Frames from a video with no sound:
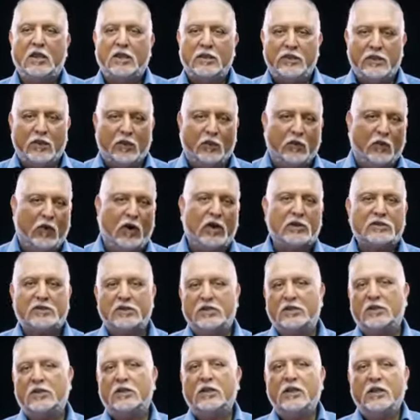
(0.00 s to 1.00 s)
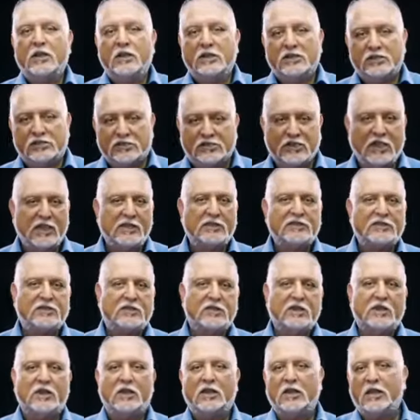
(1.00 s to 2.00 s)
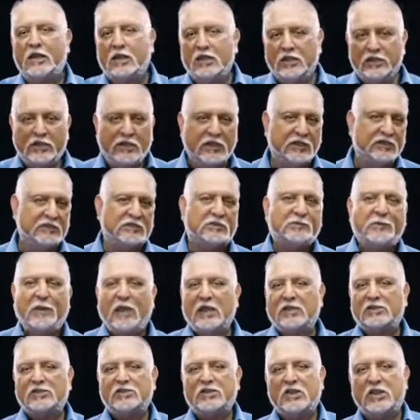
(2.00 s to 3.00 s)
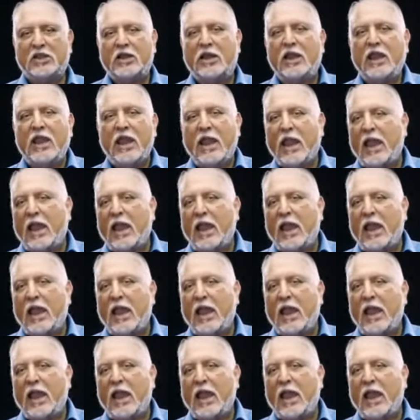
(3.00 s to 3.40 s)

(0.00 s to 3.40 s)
the water, sales girl, the inspector,